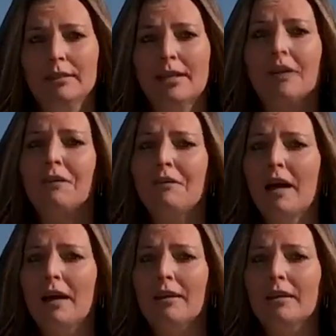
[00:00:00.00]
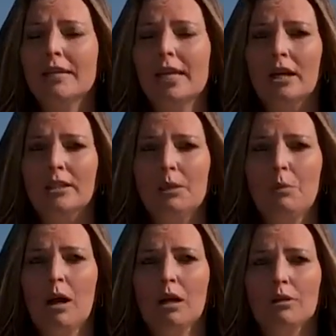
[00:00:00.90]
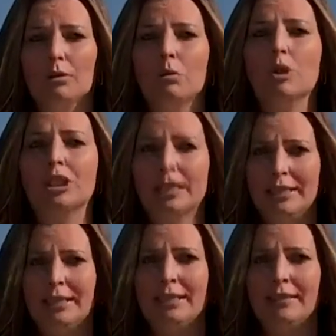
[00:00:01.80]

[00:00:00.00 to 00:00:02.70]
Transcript: Sarah Firth, TRT World, Washington,